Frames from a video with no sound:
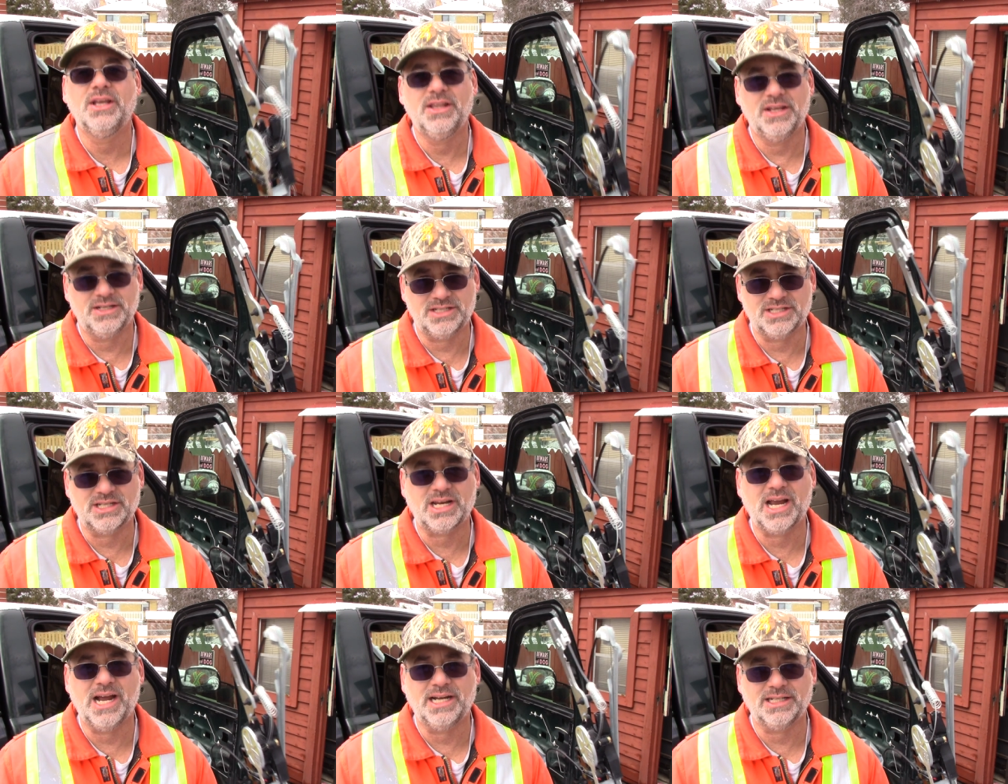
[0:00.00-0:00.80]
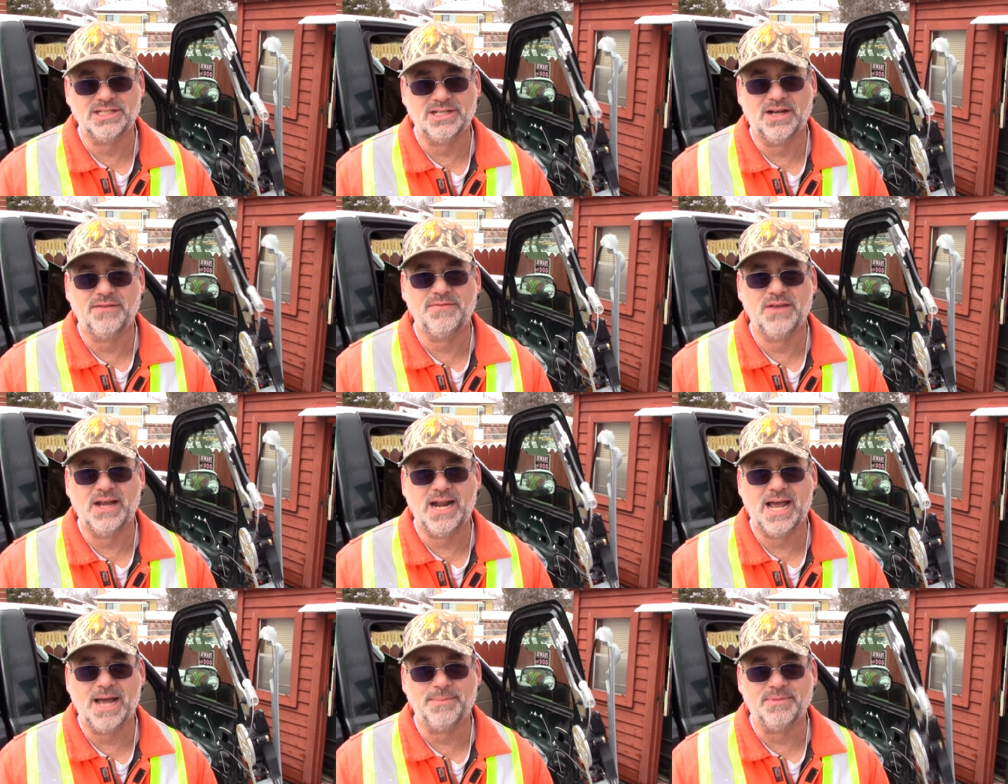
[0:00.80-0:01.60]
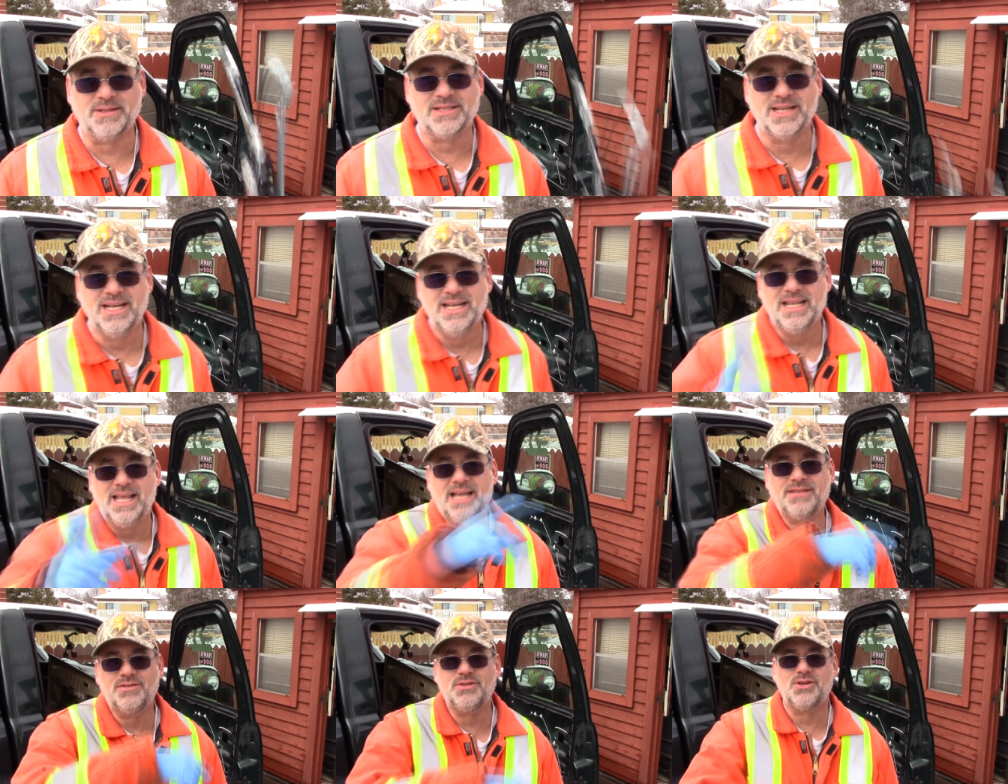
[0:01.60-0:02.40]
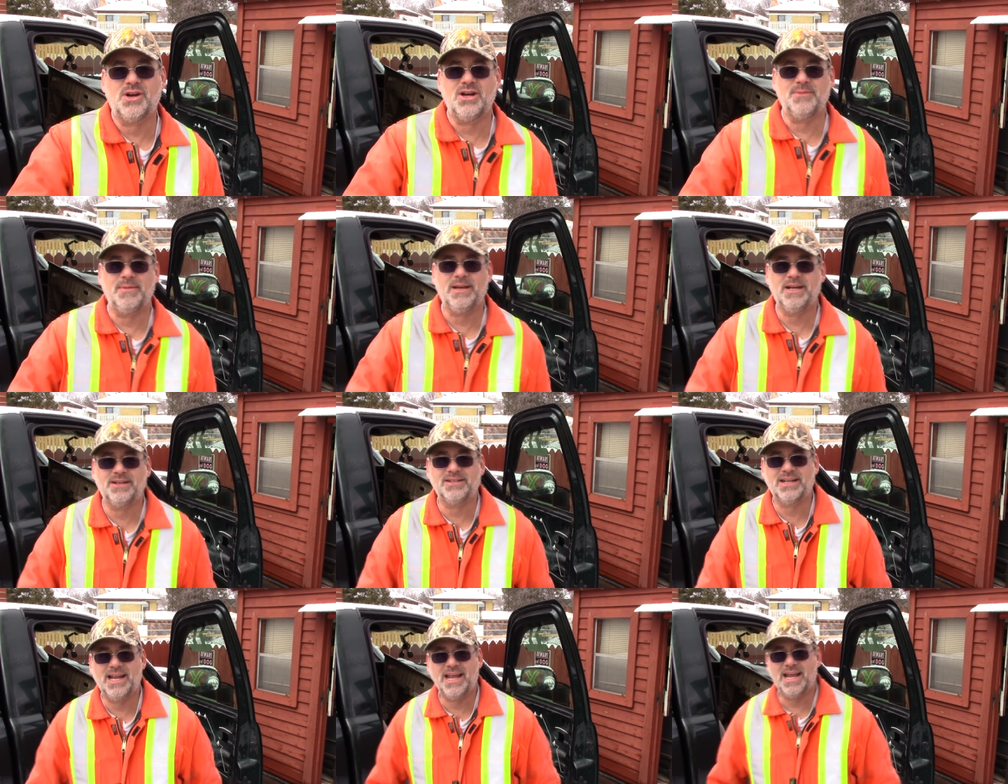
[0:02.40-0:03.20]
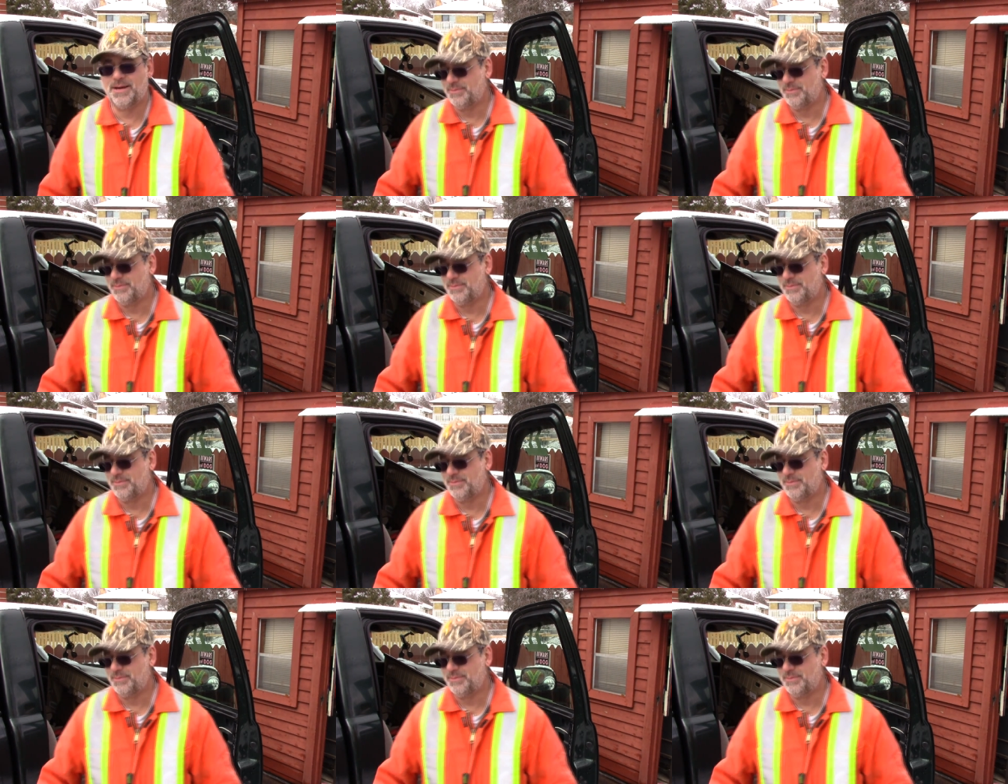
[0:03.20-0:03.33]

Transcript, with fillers: This is the kind of stuff that happens. Thanks for joining me here today.